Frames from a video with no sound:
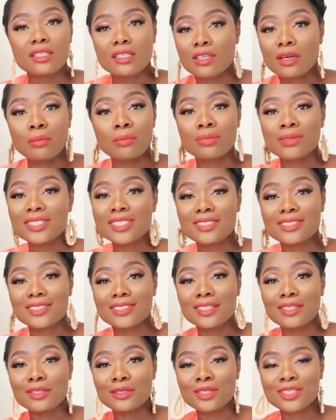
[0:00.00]
completes
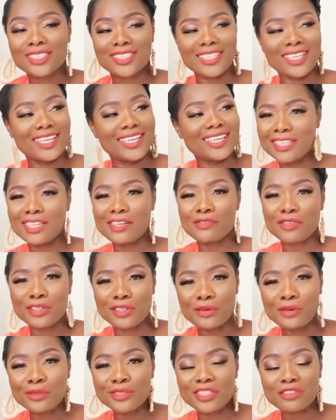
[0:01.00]
the looks and give it a
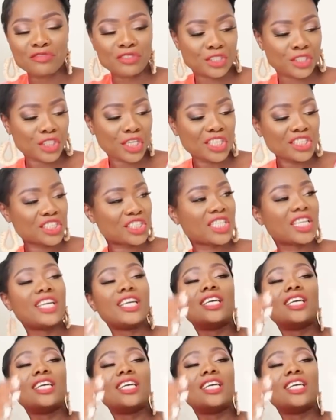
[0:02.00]
whole different touch.